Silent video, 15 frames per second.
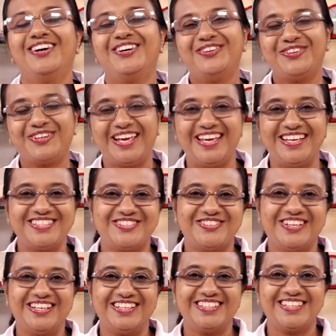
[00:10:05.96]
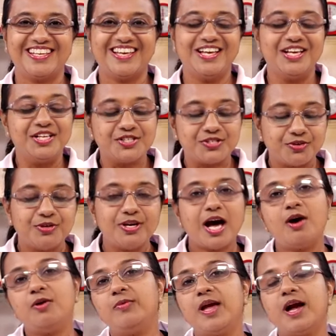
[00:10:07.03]
Okay, students. So
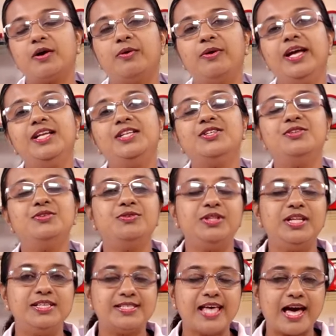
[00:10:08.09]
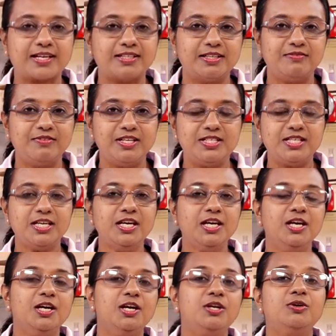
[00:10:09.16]
now we are going to do this activity
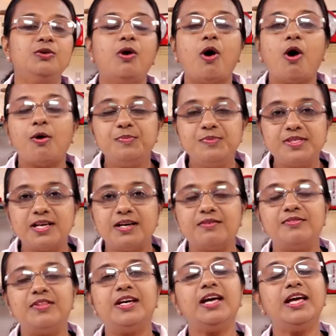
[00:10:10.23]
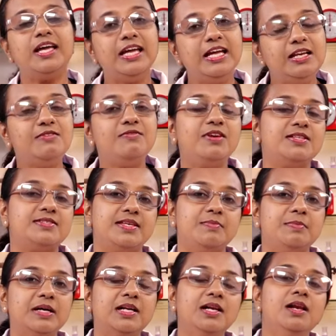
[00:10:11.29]
to observe the
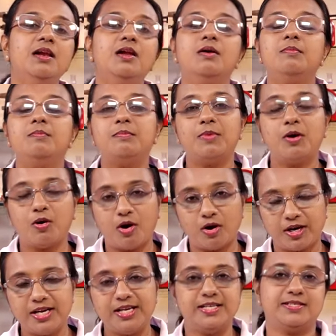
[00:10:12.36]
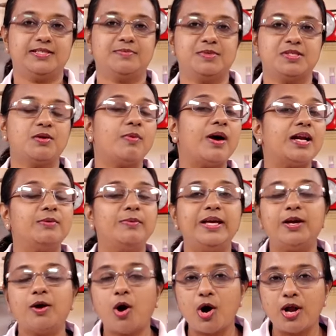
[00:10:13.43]
invisible organisms, what we
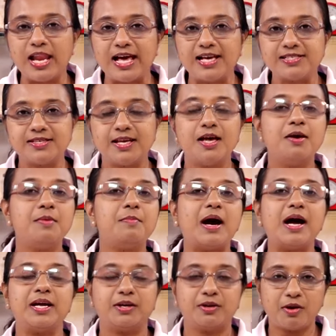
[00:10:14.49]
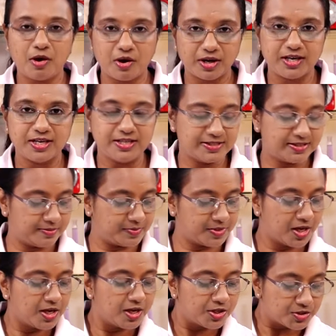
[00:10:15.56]
call as microorganisms.
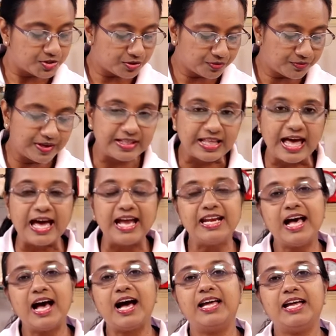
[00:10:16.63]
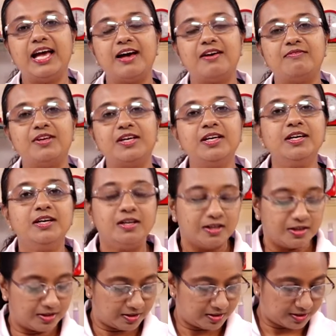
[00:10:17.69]
So for that, I have
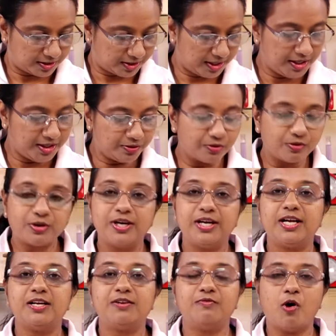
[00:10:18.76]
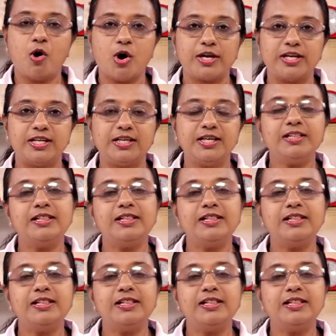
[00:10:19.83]
a king coconut water